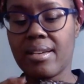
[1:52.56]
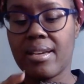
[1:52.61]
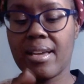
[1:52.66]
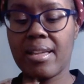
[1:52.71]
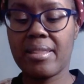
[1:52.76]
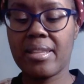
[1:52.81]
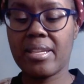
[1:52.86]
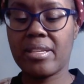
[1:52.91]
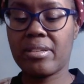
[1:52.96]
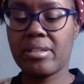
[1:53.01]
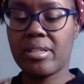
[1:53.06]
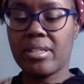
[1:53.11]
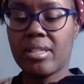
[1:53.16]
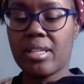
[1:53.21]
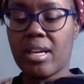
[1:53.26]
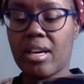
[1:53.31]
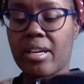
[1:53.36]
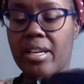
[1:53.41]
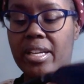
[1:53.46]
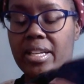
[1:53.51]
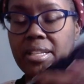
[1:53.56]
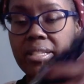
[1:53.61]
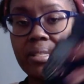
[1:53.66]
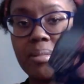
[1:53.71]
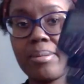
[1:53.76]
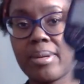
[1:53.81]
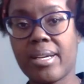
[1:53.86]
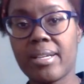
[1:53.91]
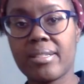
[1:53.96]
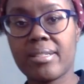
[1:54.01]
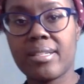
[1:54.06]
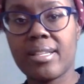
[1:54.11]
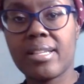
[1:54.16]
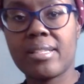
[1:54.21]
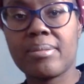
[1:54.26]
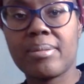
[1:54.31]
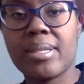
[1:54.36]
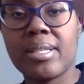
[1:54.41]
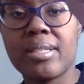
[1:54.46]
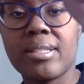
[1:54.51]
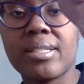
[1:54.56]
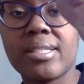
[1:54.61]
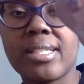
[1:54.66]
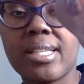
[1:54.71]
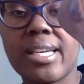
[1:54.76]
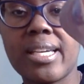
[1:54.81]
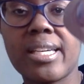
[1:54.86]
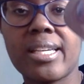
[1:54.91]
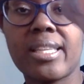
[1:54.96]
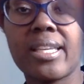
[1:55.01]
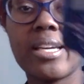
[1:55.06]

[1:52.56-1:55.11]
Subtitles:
And then you can lock it as well. So that's what it looks like